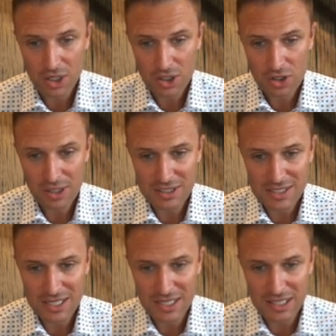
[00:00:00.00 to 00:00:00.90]
you could
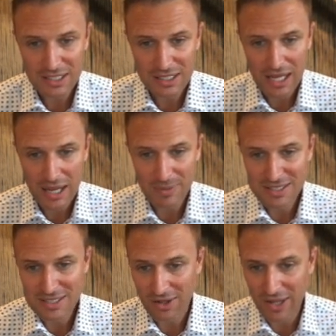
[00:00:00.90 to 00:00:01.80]
see, I mean,
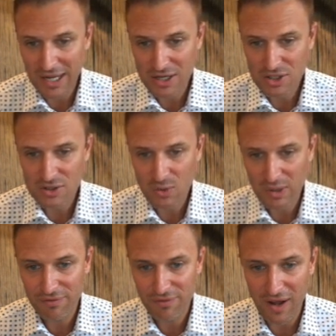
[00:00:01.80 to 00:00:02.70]
still
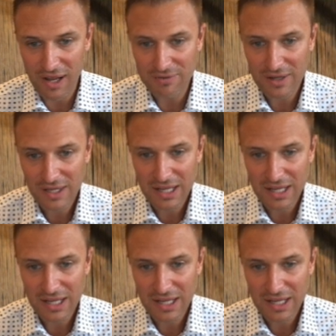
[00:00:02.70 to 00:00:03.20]
825